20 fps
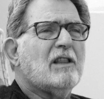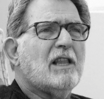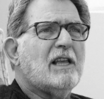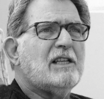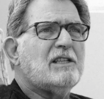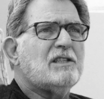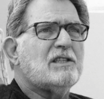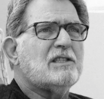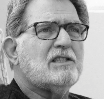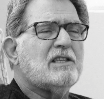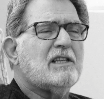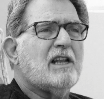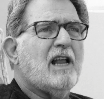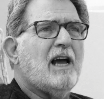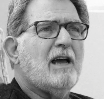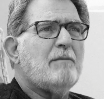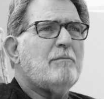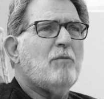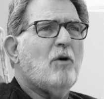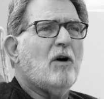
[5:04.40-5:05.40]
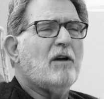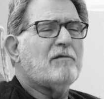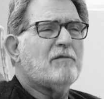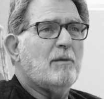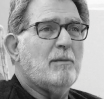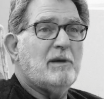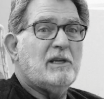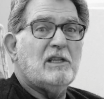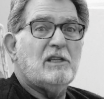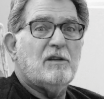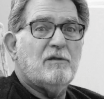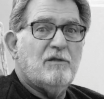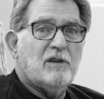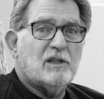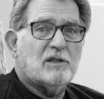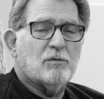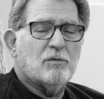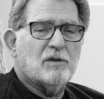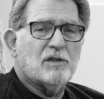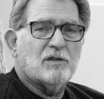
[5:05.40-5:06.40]
lenses that I bought from
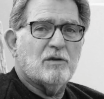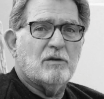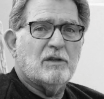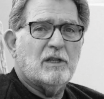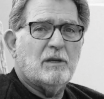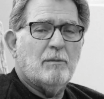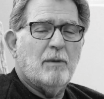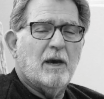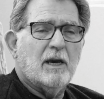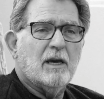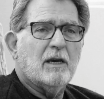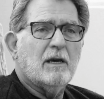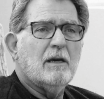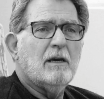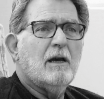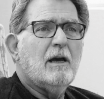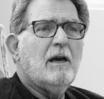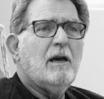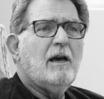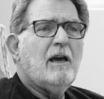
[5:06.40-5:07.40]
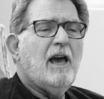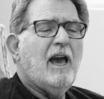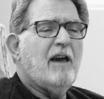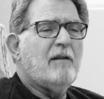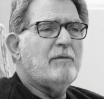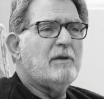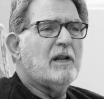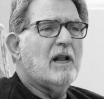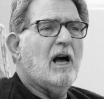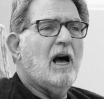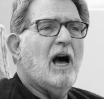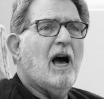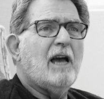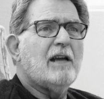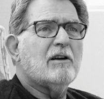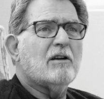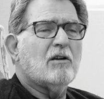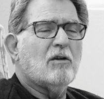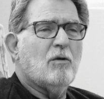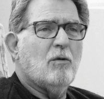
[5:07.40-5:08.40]
individuals on eBay have been a
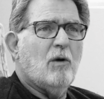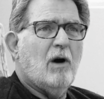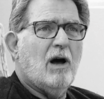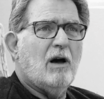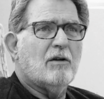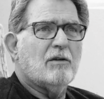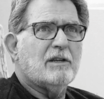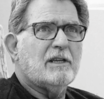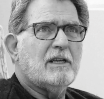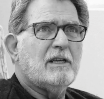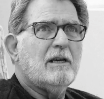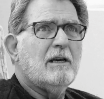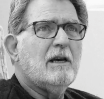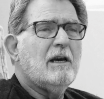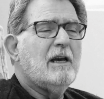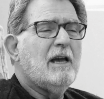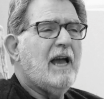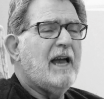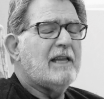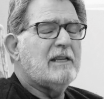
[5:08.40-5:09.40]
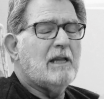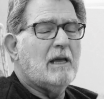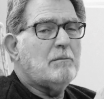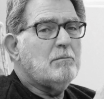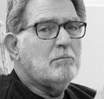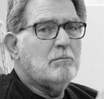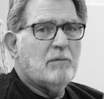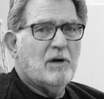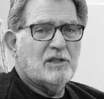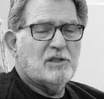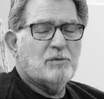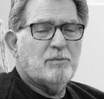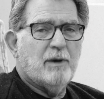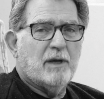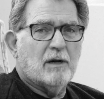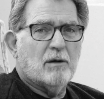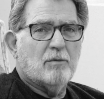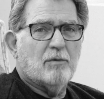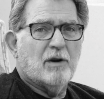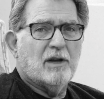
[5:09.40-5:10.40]
higher quality and at much
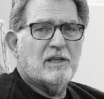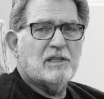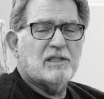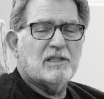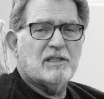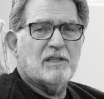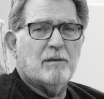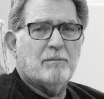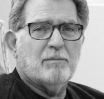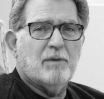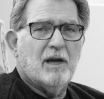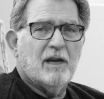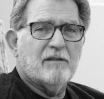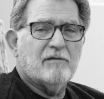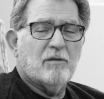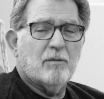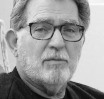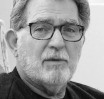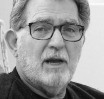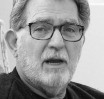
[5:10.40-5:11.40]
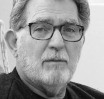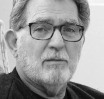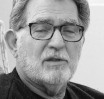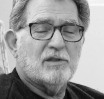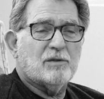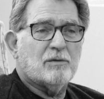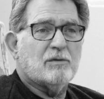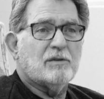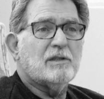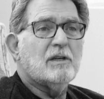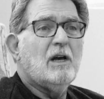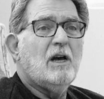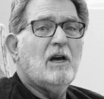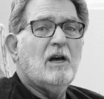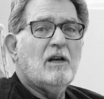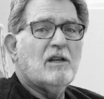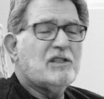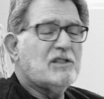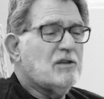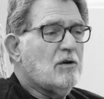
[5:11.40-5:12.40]
better prices than buying from camera stores.
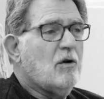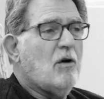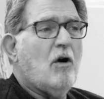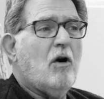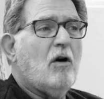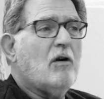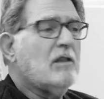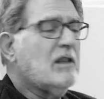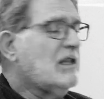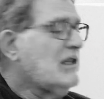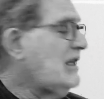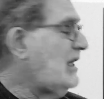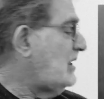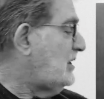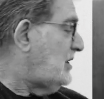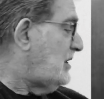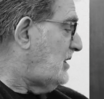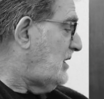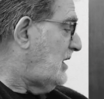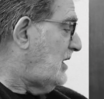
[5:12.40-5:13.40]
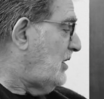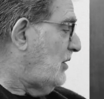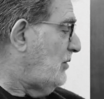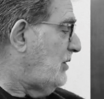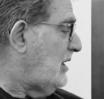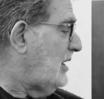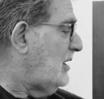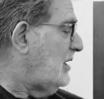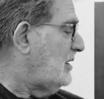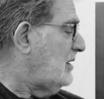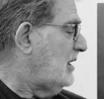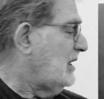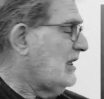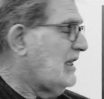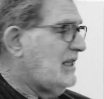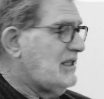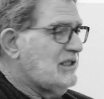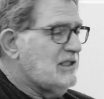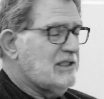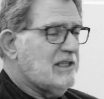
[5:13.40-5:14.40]
So all the lenses, including the
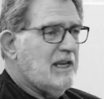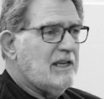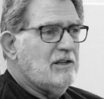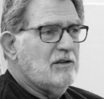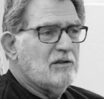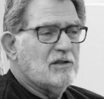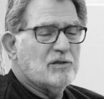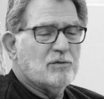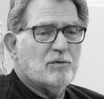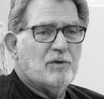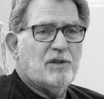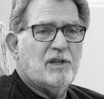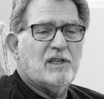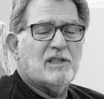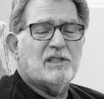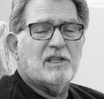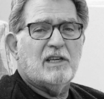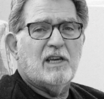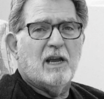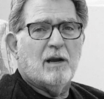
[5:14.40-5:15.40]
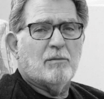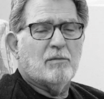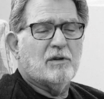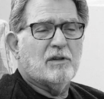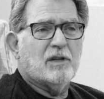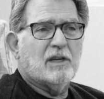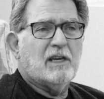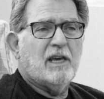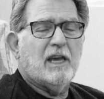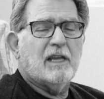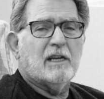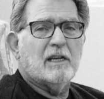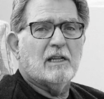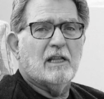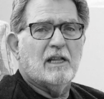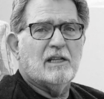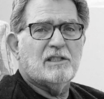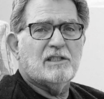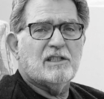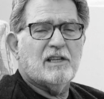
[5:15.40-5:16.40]
lenses I used with this camera, the Canon
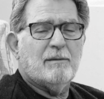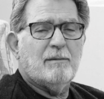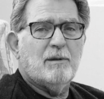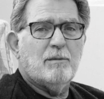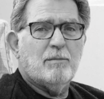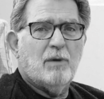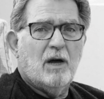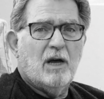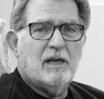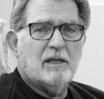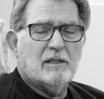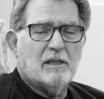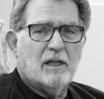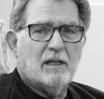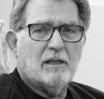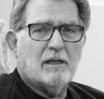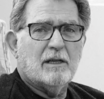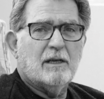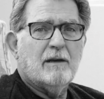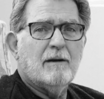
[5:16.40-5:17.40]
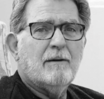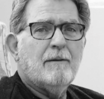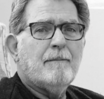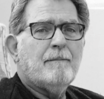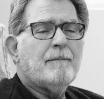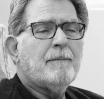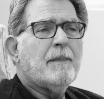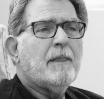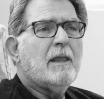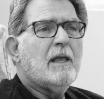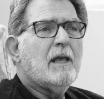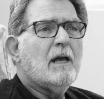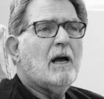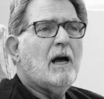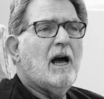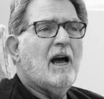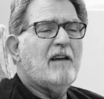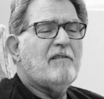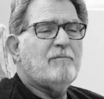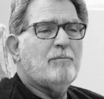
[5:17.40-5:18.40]
lenses I've been buying lately,
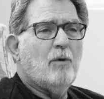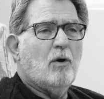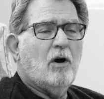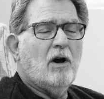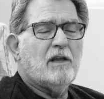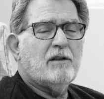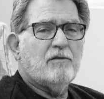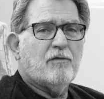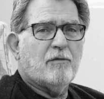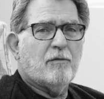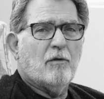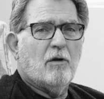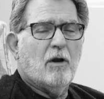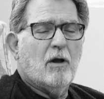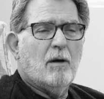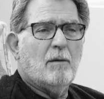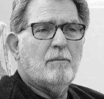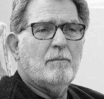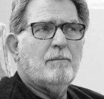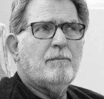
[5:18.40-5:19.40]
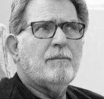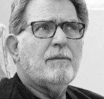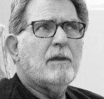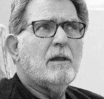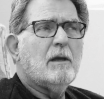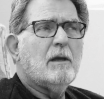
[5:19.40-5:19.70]
I've bought from